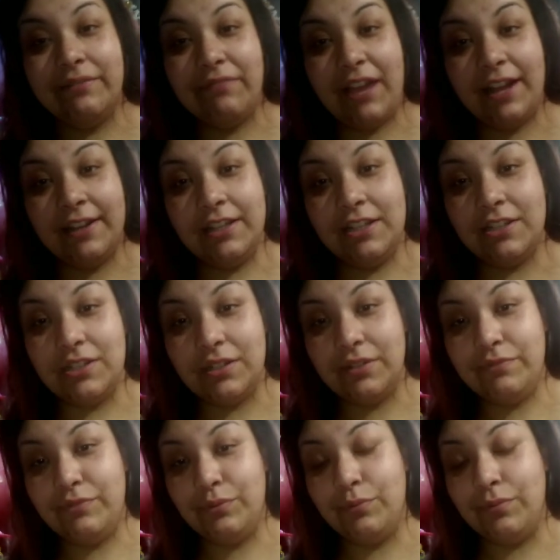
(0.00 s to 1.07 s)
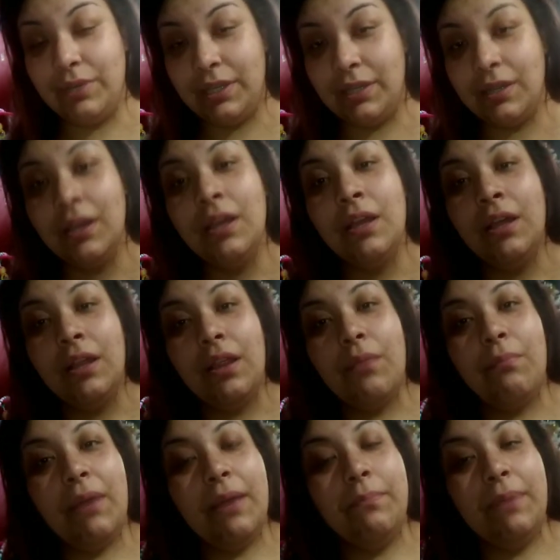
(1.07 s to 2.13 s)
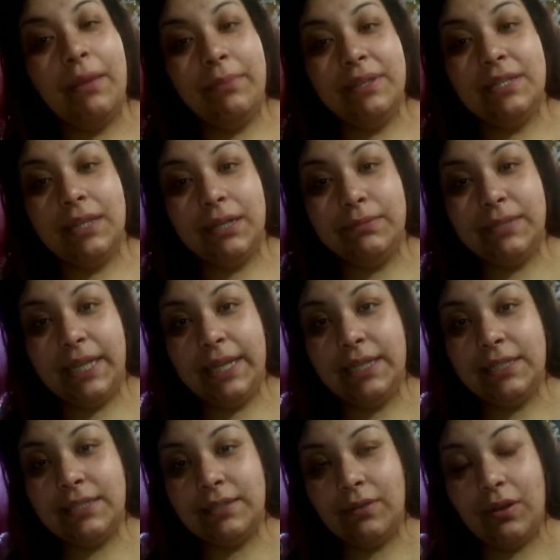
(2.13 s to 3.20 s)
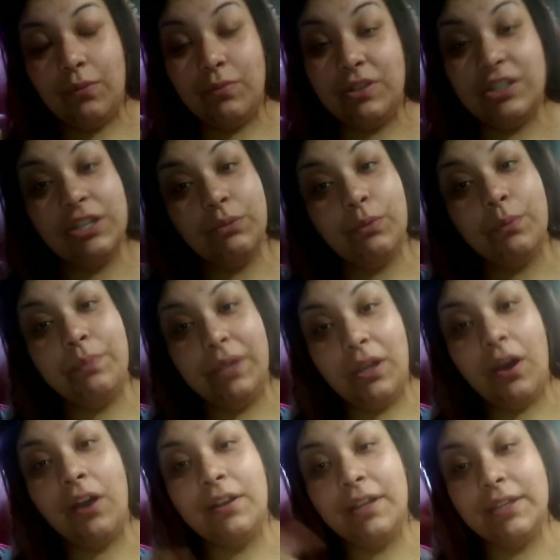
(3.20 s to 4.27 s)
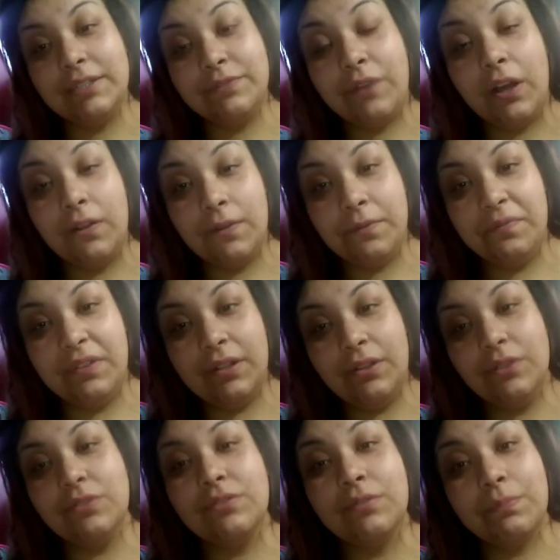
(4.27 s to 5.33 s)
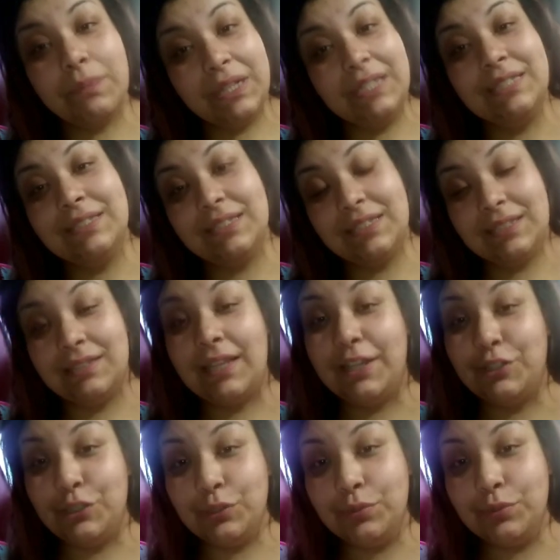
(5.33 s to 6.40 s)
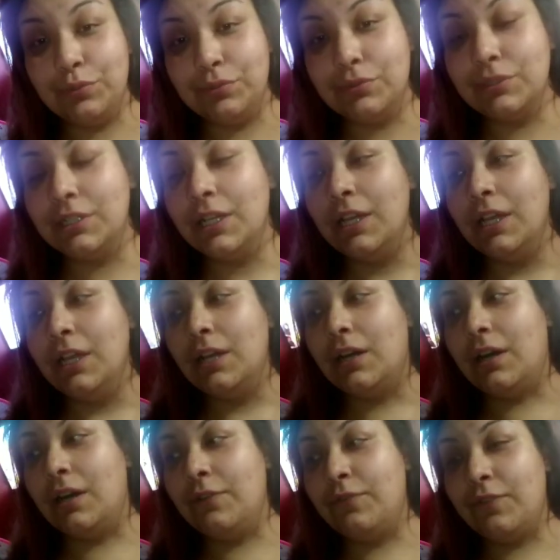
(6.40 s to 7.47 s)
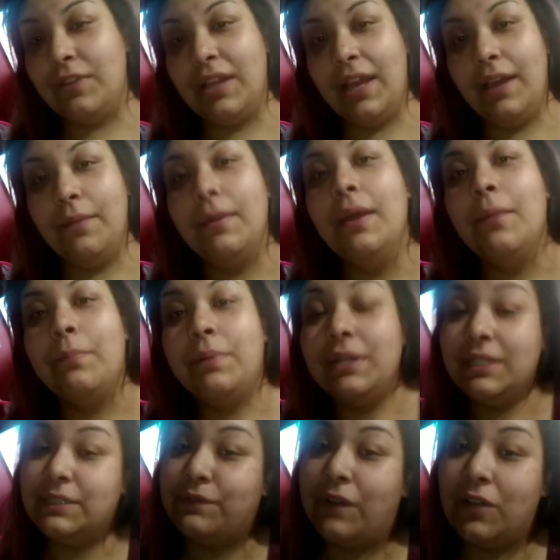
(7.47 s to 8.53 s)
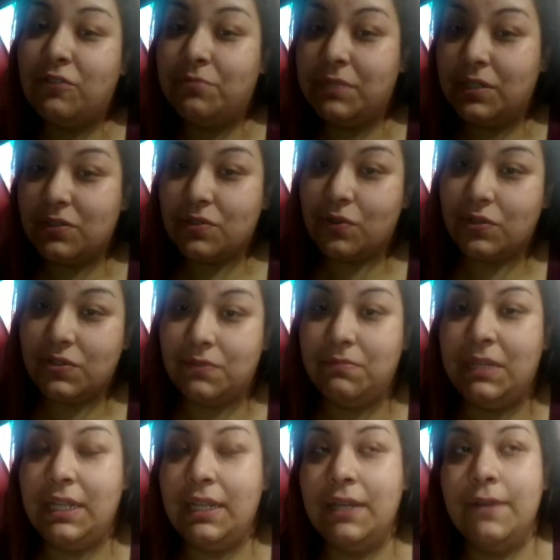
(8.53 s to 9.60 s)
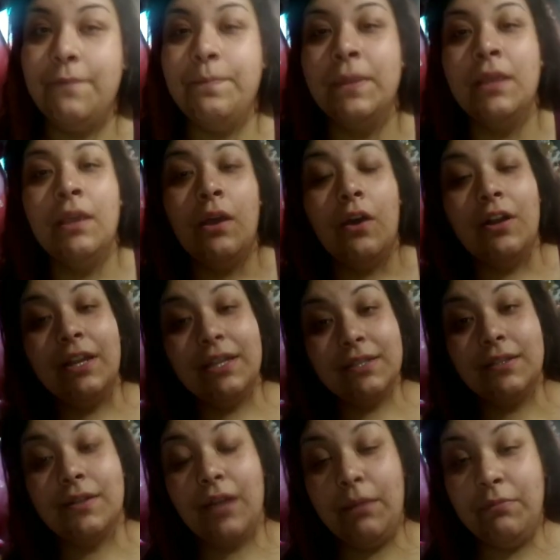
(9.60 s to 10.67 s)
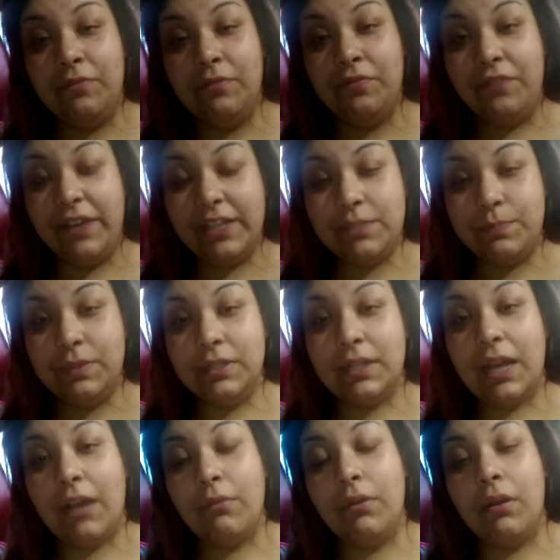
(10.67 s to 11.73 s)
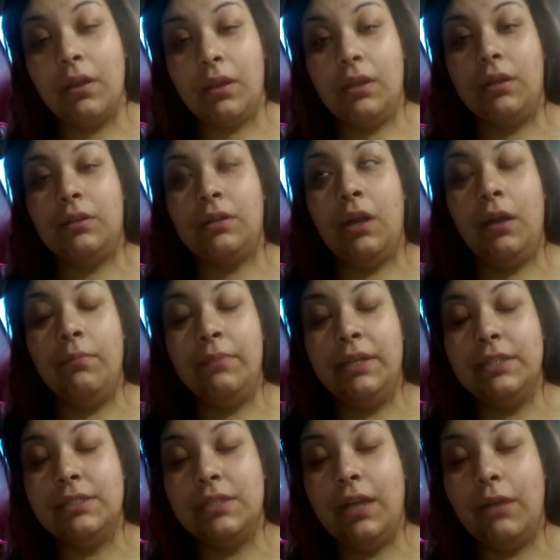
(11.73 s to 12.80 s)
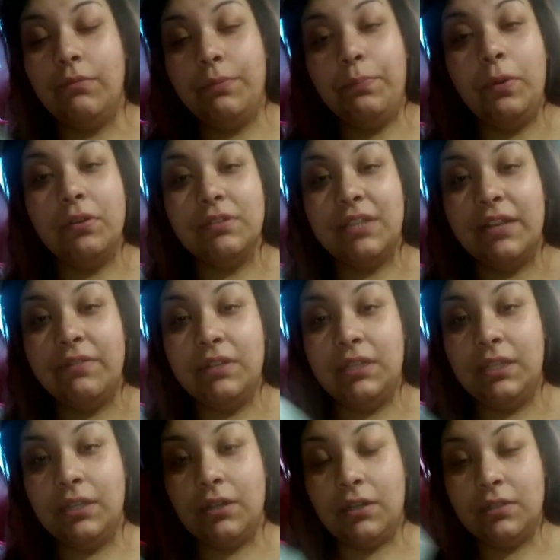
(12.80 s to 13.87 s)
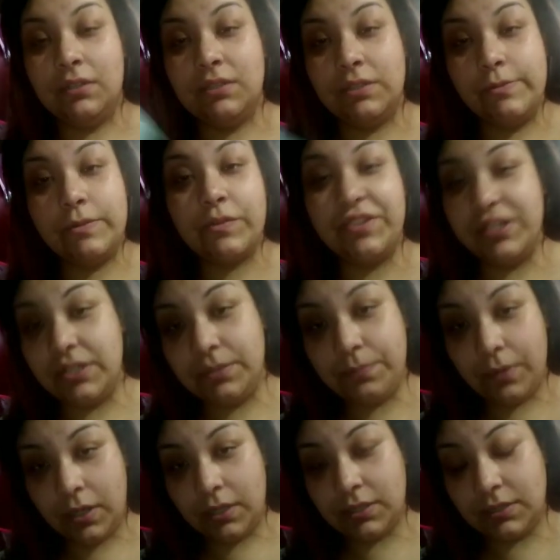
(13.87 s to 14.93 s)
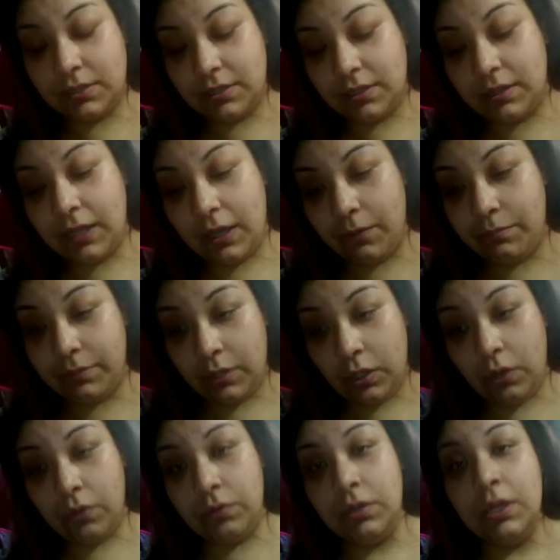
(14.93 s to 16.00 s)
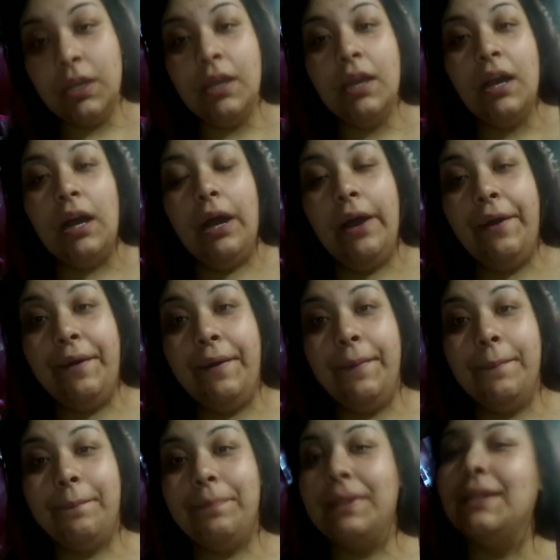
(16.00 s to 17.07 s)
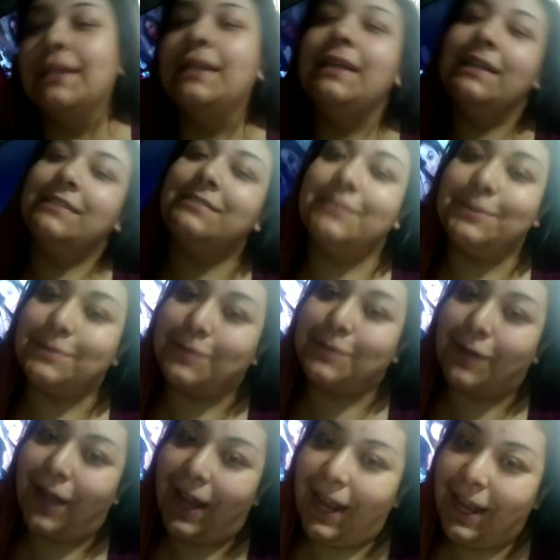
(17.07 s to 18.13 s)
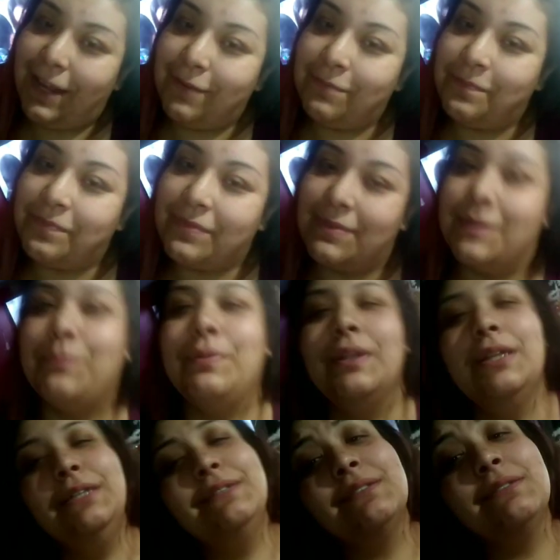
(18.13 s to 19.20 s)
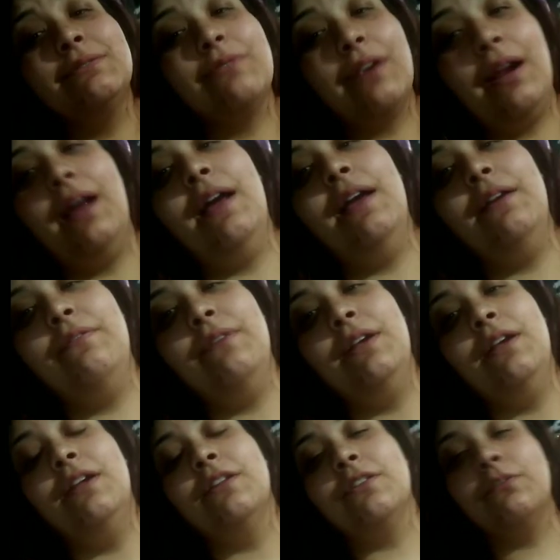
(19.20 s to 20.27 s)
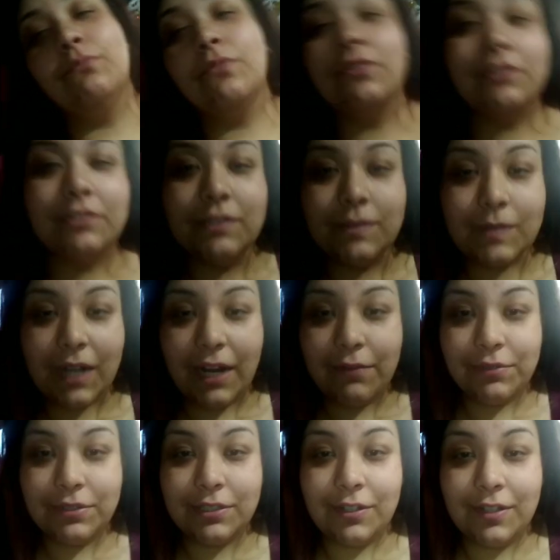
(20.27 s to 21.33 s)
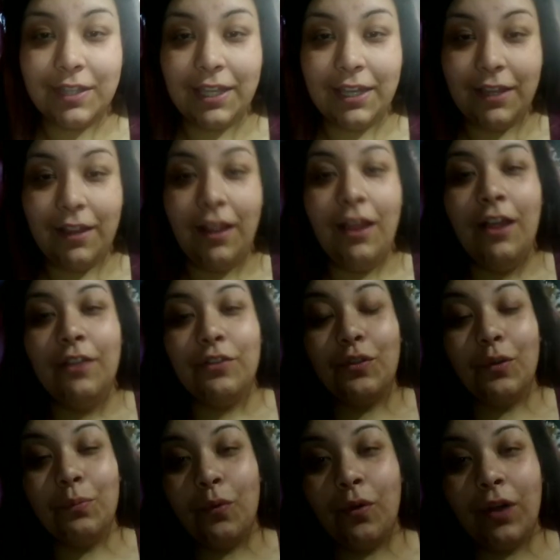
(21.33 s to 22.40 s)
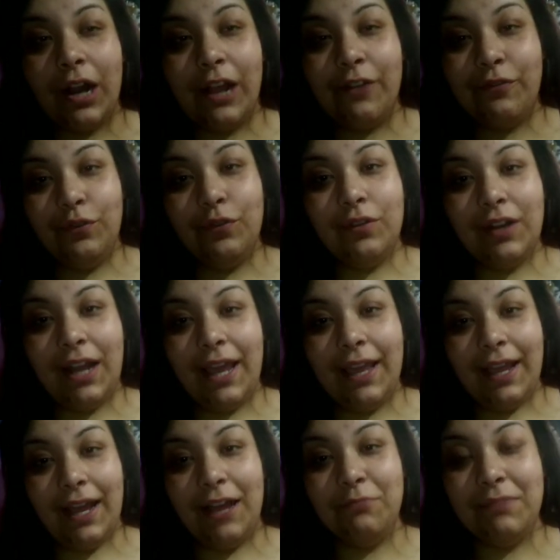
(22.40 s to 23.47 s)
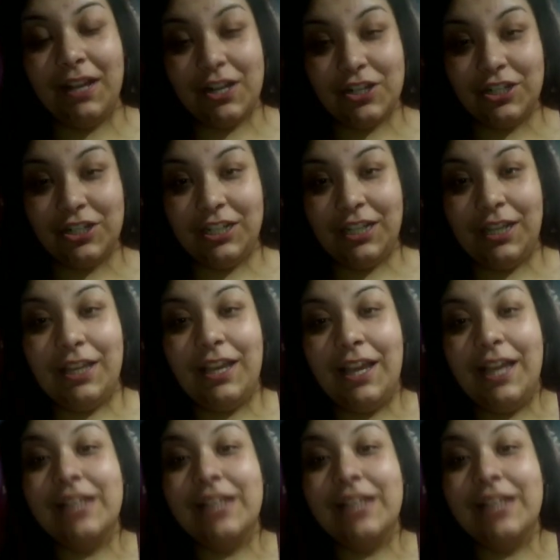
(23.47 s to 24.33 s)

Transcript: advantage of doing my babies updates, which it will be on next following videos. So please stay tuned for that. Please follow me on social media, on Instagram and Facebook. I will comment. I will post everything on the subscription box down below. Please subscribe. Please subscribe. The more subscribers I'll get, the more I feel like I'm actually